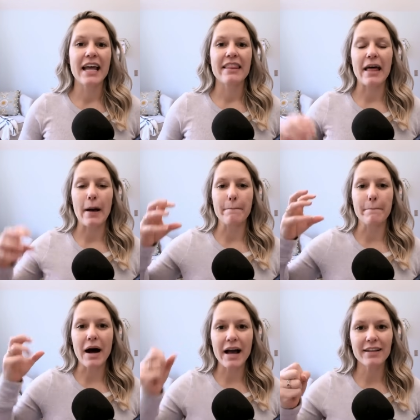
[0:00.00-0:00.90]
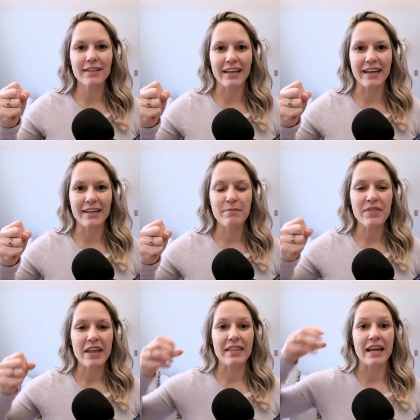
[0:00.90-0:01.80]
that myelin
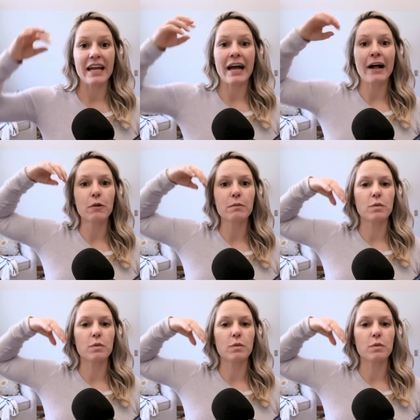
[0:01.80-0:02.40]
that helps